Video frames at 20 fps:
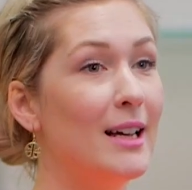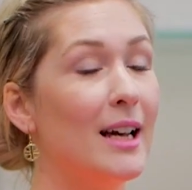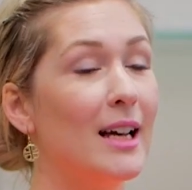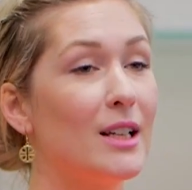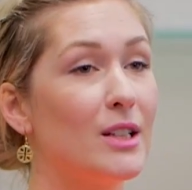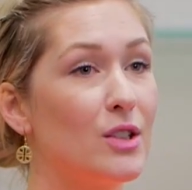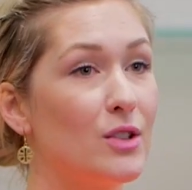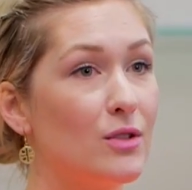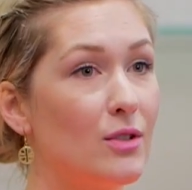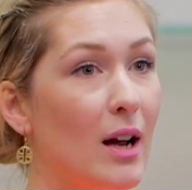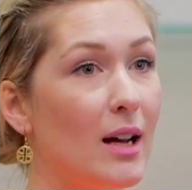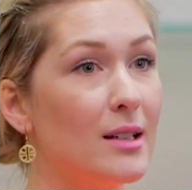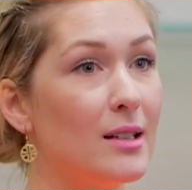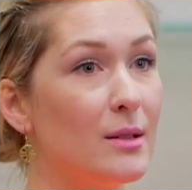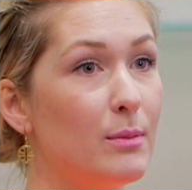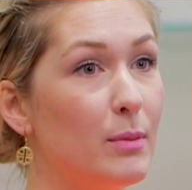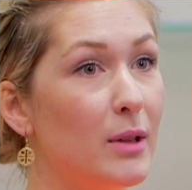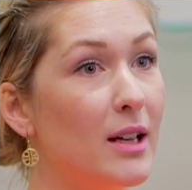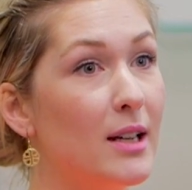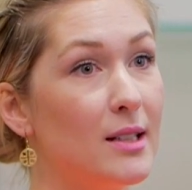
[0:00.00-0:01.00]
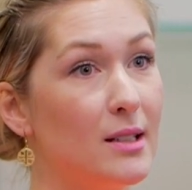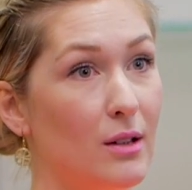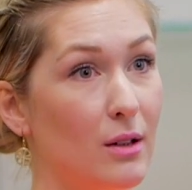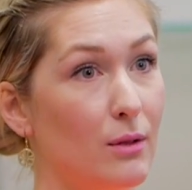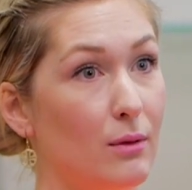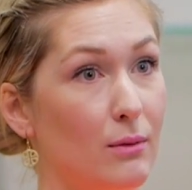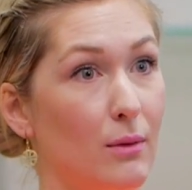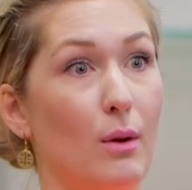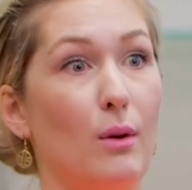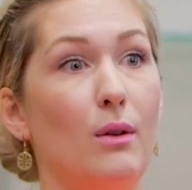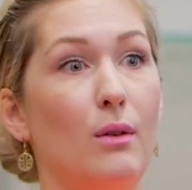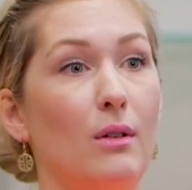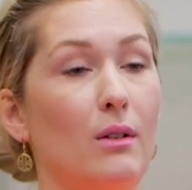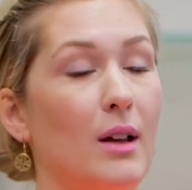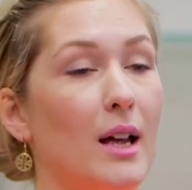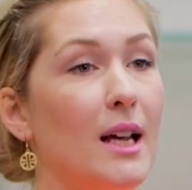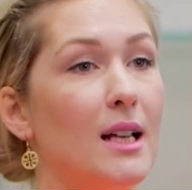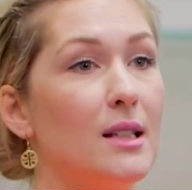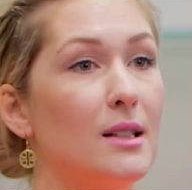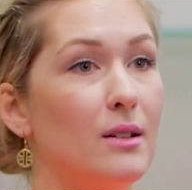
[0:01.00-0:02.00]
And stress plays a role.
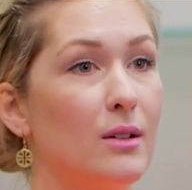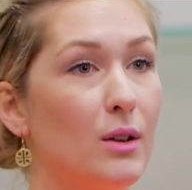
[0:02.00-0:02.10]
It's